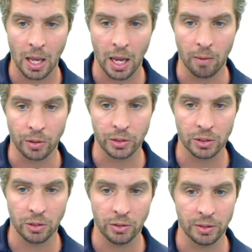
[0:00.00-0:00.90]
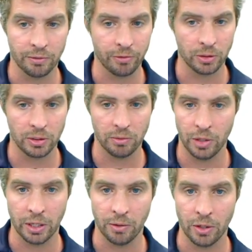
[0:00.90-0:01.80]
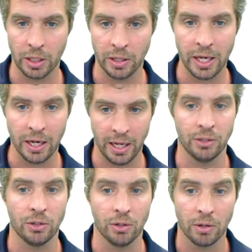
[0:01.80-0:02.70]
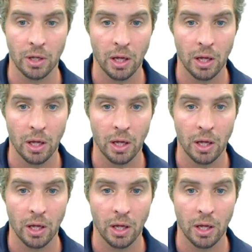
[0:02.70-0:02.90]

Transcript: And we're just going to use the first. You can hit enter.